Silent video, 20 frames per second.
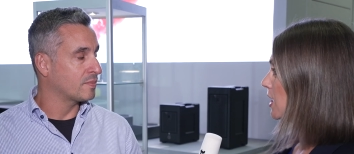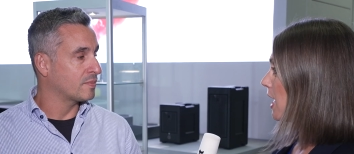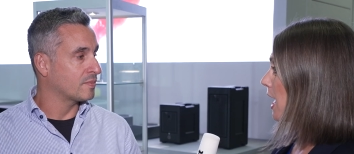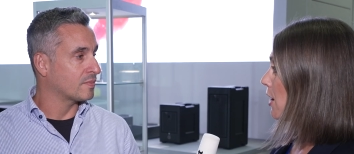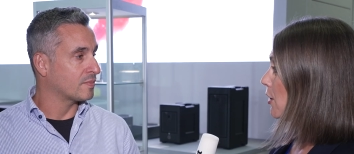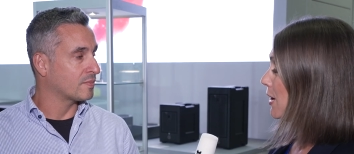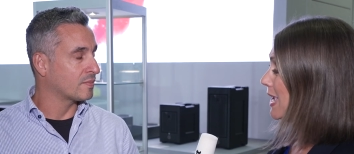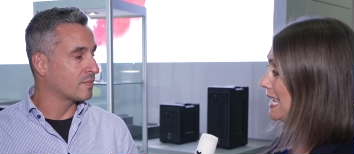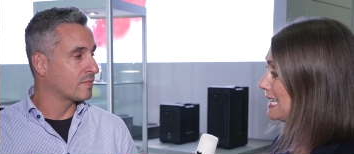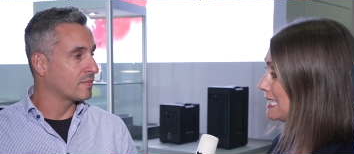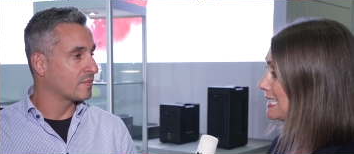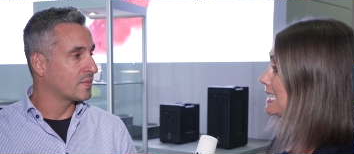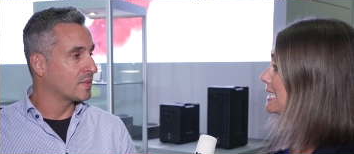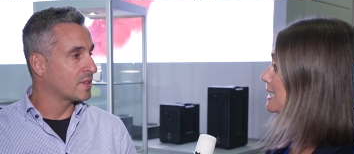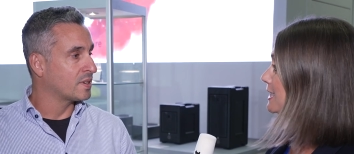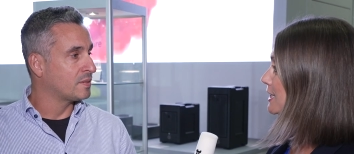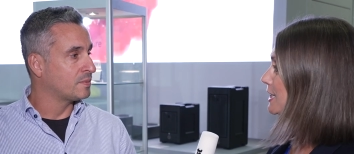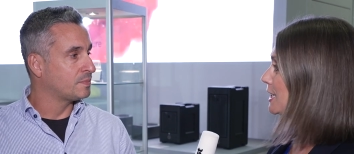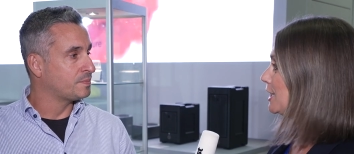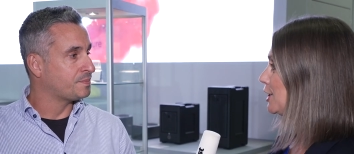Speaker 1: now. Is
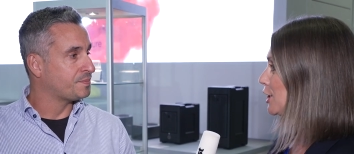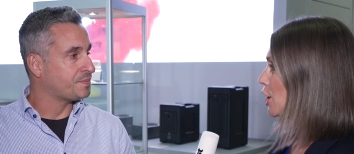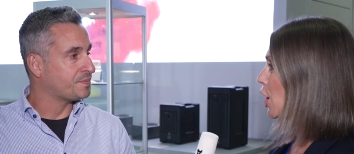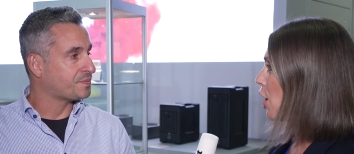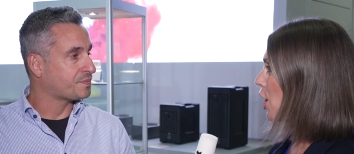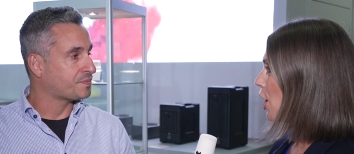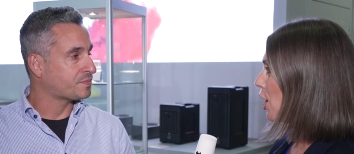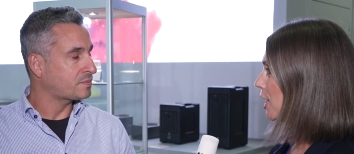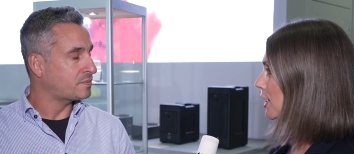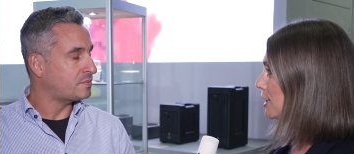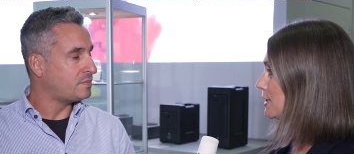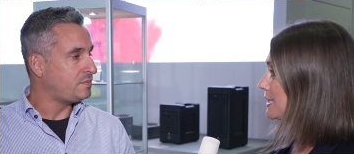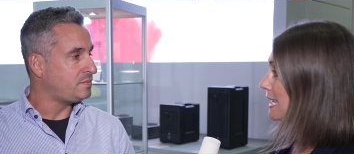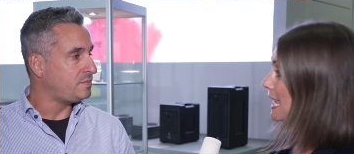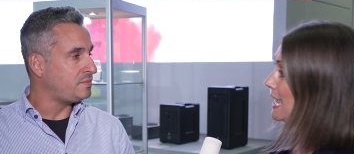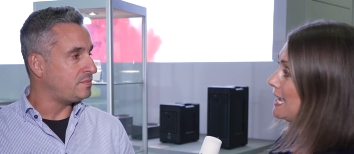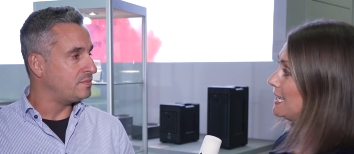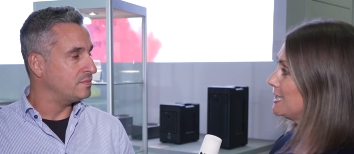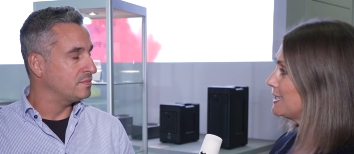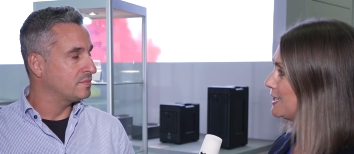it still
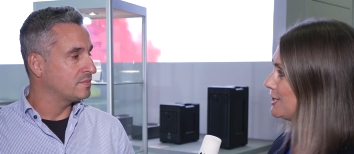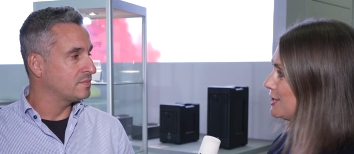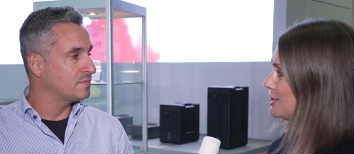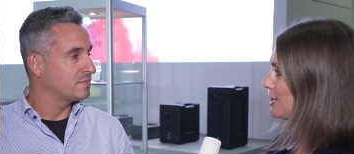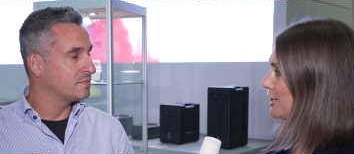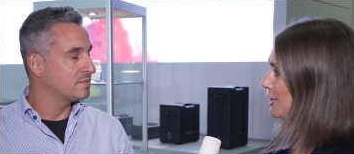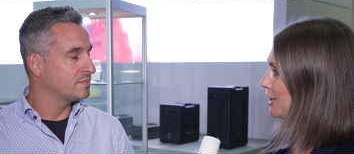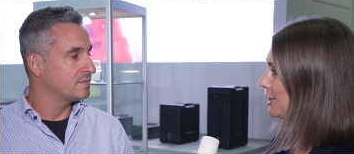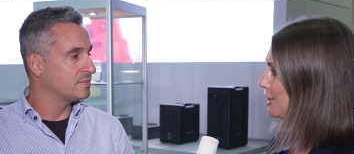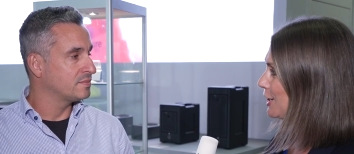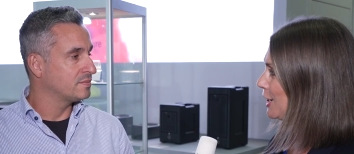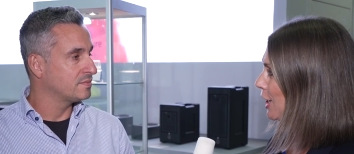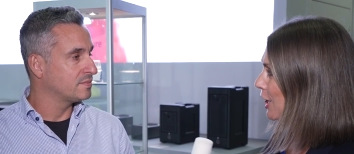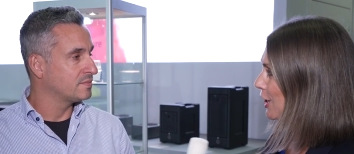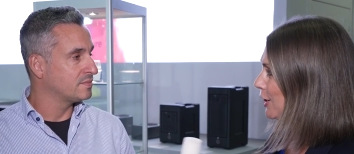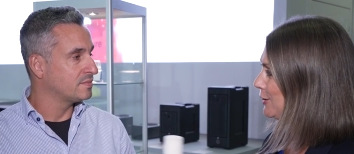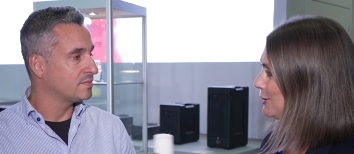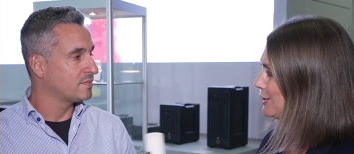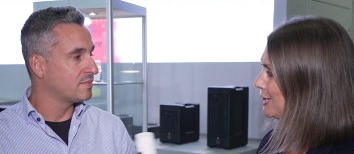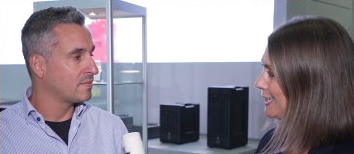cards? Is it still the
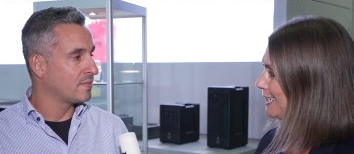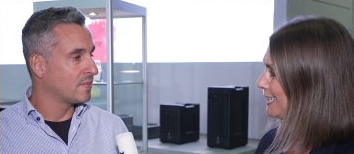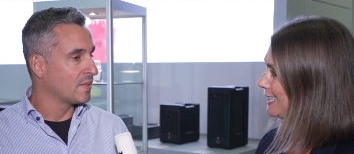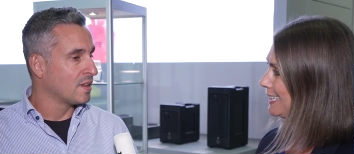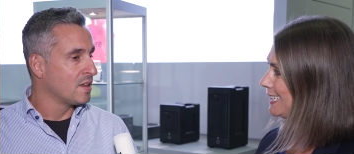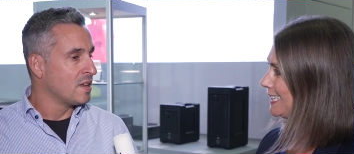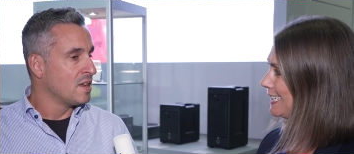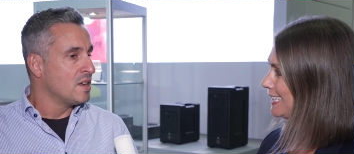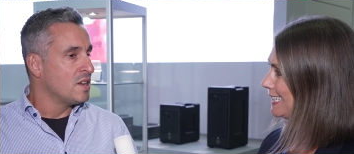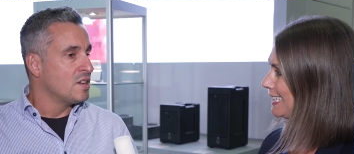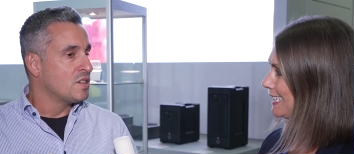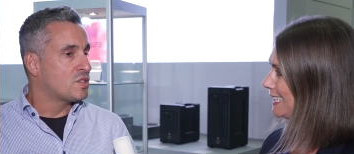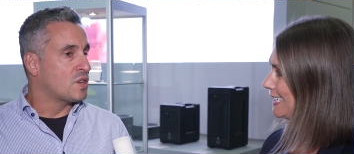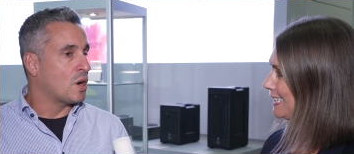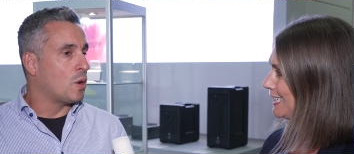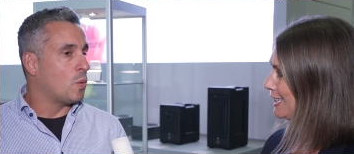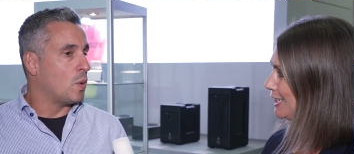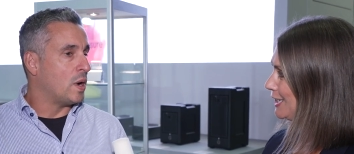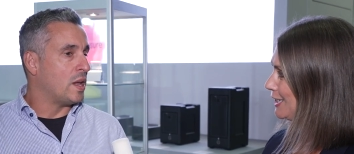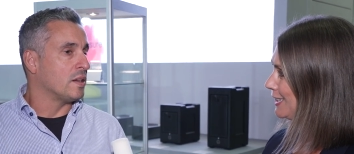cloud?
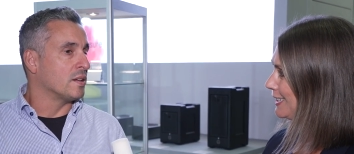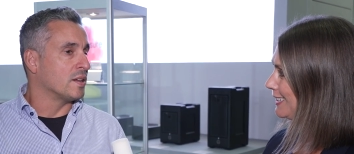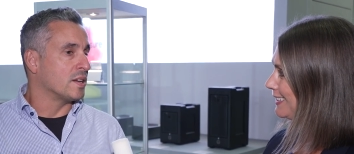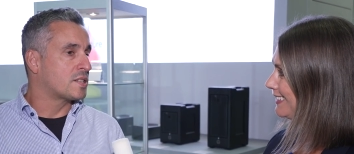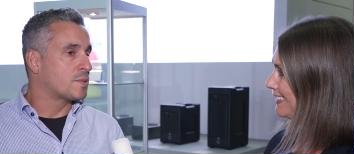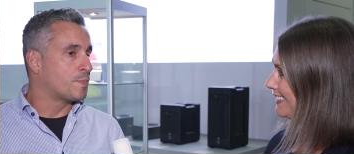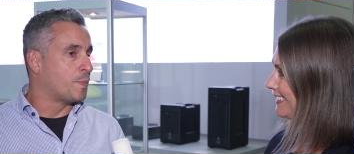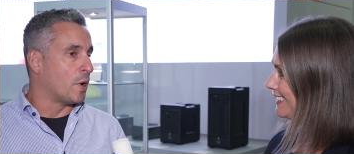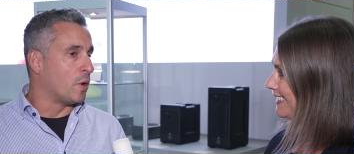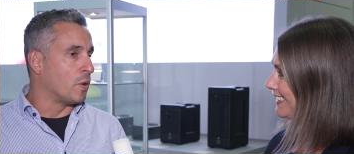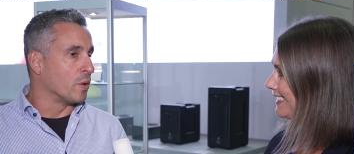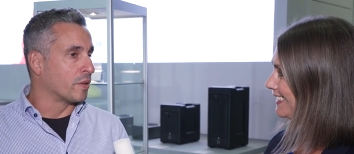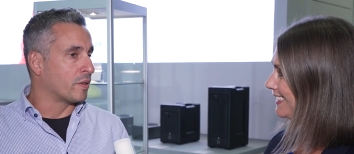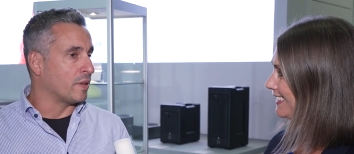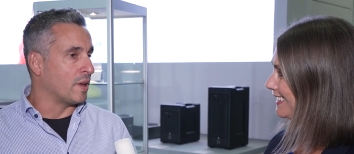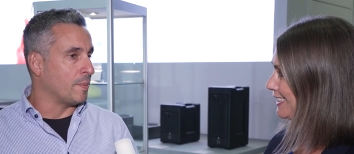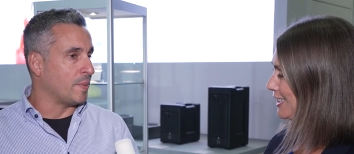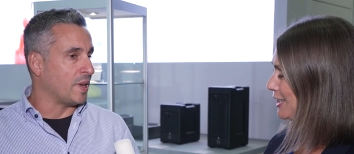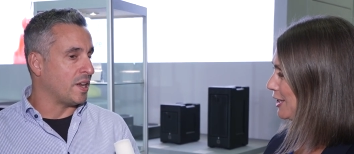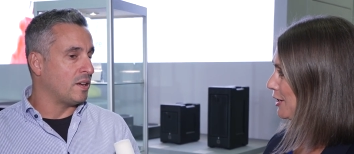
Speaker 2: So, well, it's
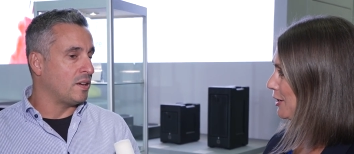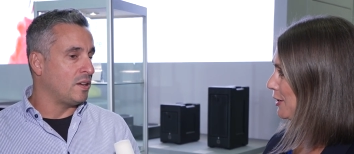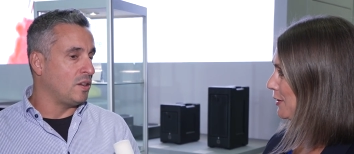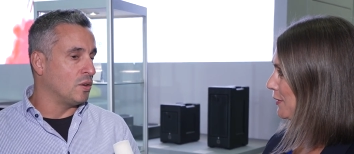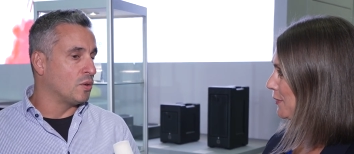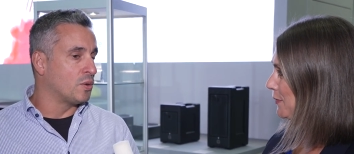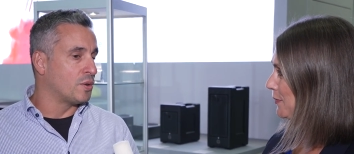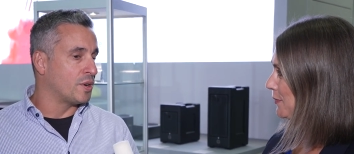both. I mean, you